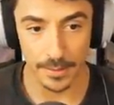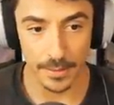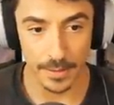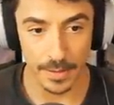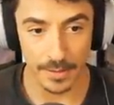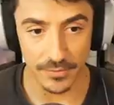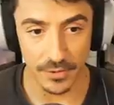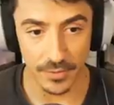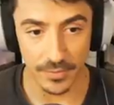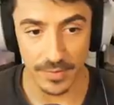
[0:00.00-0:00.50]

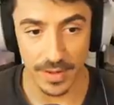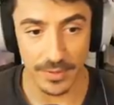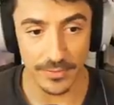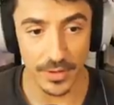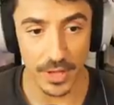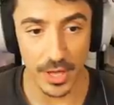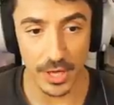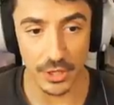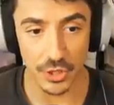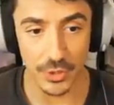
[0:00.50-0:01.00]
If you've never
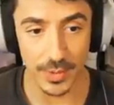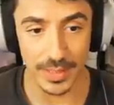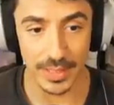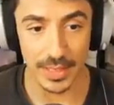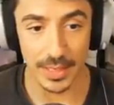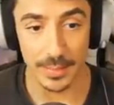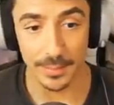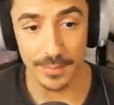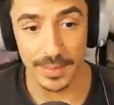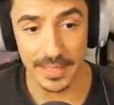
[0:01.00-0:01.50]
heard Joanna
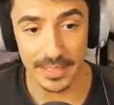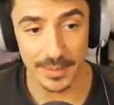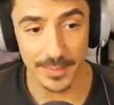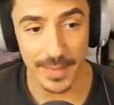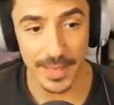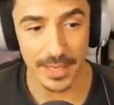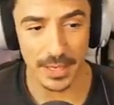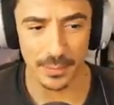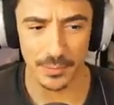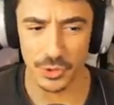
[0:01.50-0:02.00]
Lumley
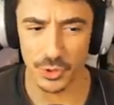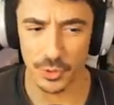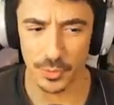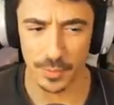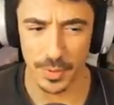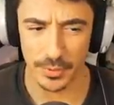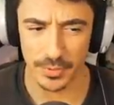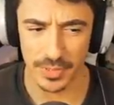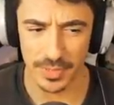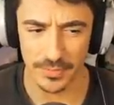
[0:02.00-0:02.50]
speak, I'm sure
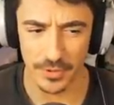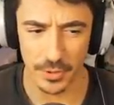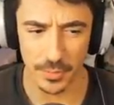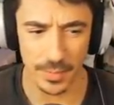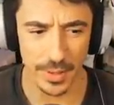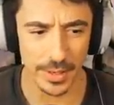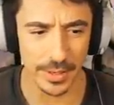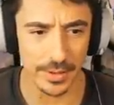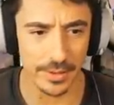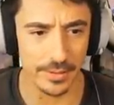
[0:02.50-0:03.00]
most of you
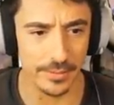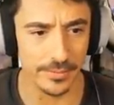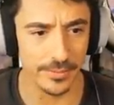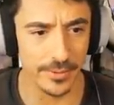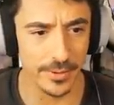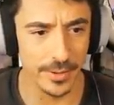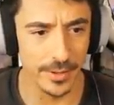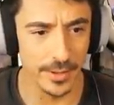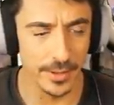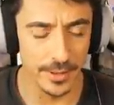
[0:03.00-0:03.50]
might have,
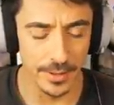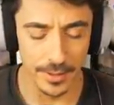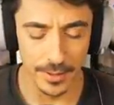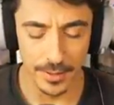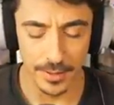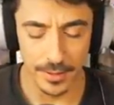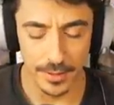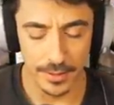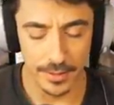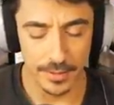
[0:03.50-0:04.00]

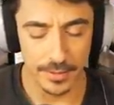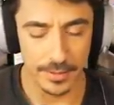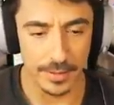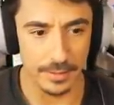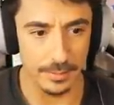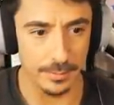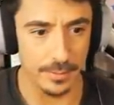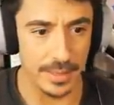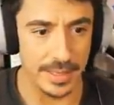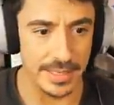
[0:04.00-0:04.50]

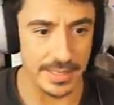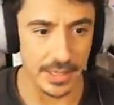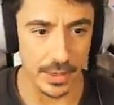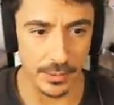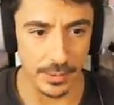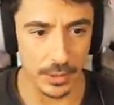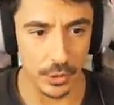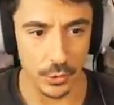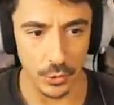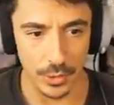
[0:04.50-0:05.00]
then please go
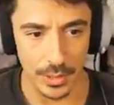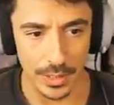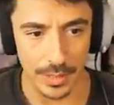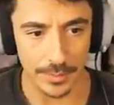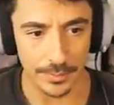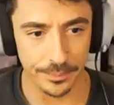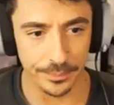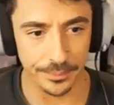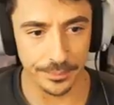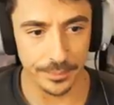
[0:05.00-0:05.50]
and Google it.
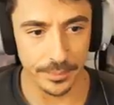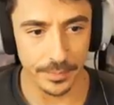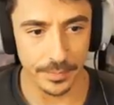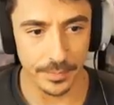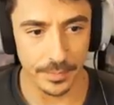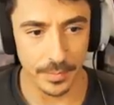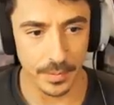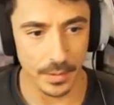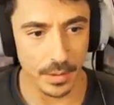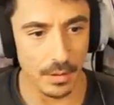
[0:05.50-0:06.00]

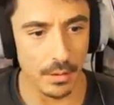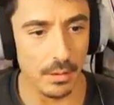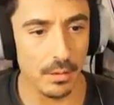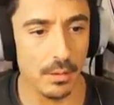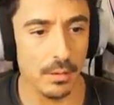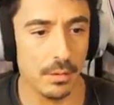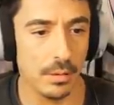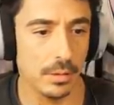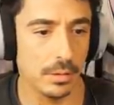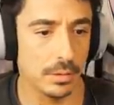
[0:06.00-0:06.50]

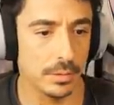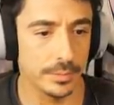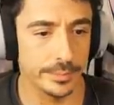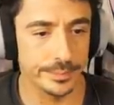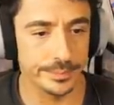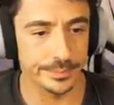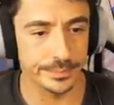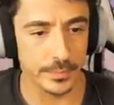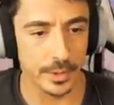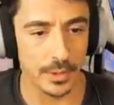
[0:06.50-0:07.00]
Oh,
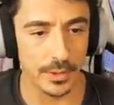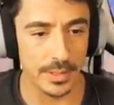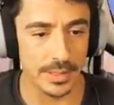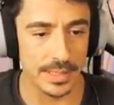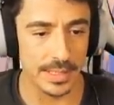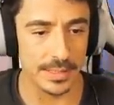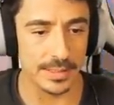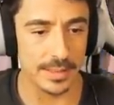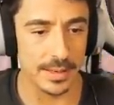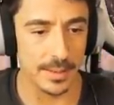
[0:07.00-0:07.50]

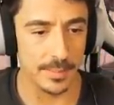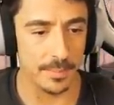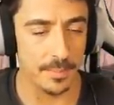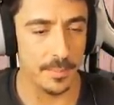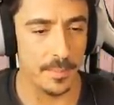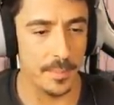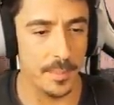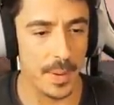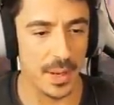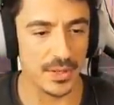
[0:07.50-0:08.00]
honestly, it's like
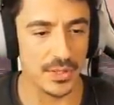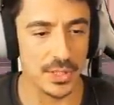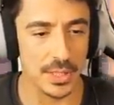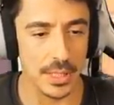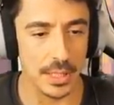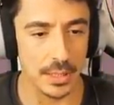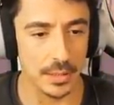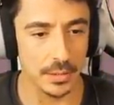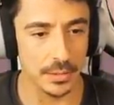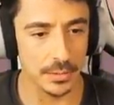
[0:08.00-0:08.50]

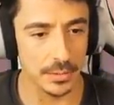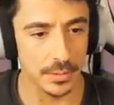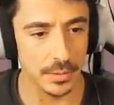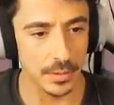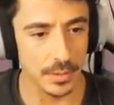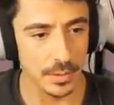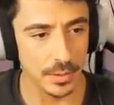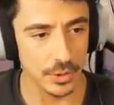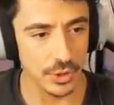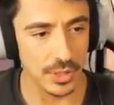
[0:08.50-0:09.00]
butter.
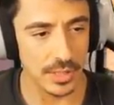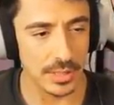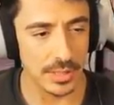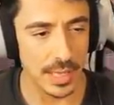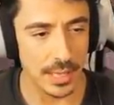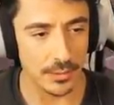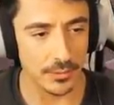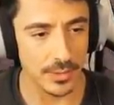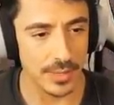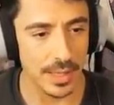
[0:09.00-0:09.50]
It
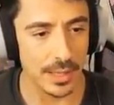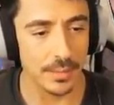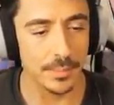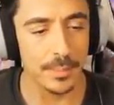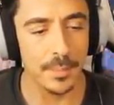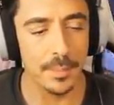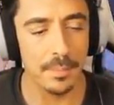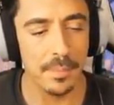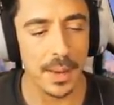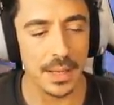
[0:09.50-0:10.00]
sounds like
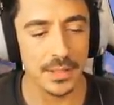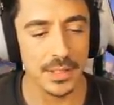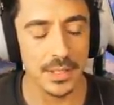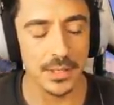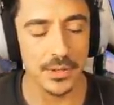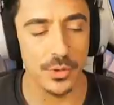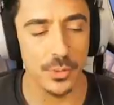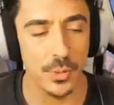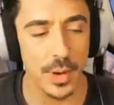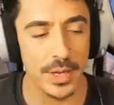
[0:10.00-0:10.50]
butter
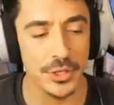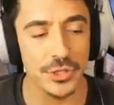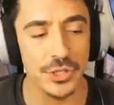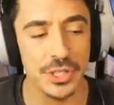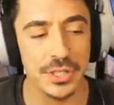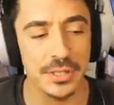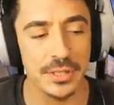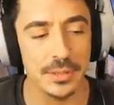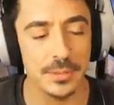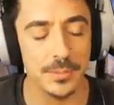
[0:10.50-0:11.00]
the way she
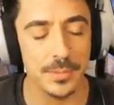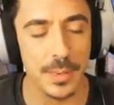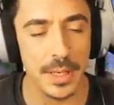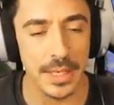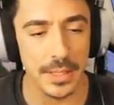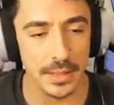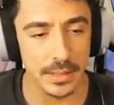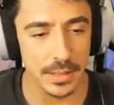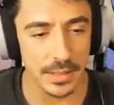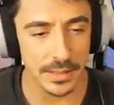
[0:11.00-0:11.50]

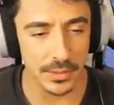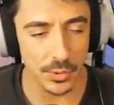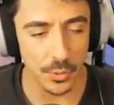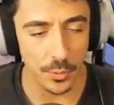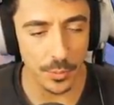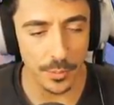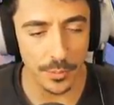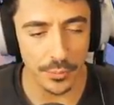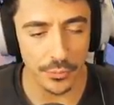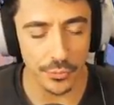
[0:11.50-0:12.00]
speaks. It's all
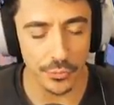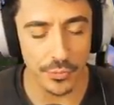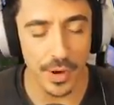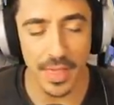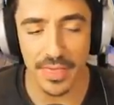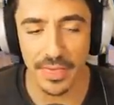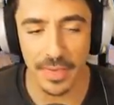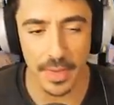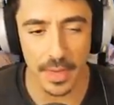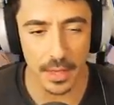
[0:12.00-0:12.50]

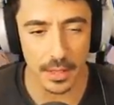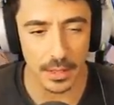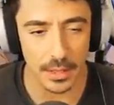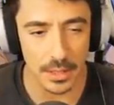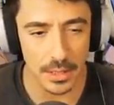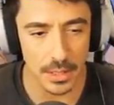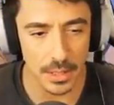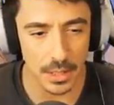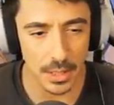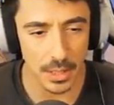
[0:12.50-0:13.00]
breathy
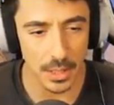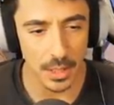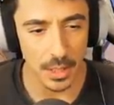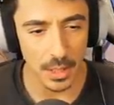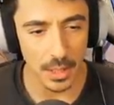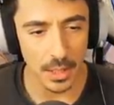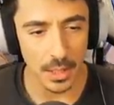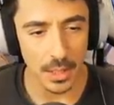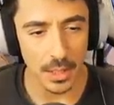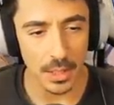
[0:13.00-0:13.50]
and
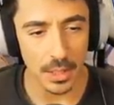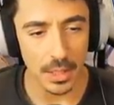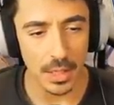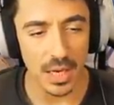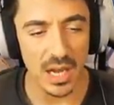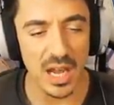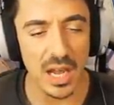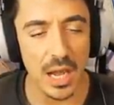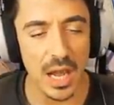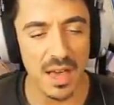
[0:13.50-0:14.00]

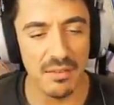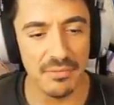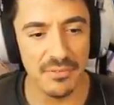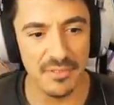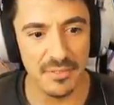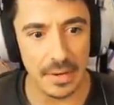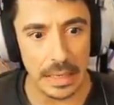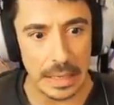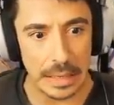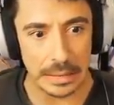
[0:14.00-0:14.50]

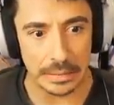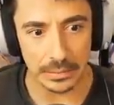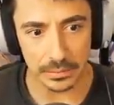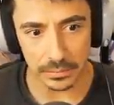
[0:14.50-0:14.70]
lovely.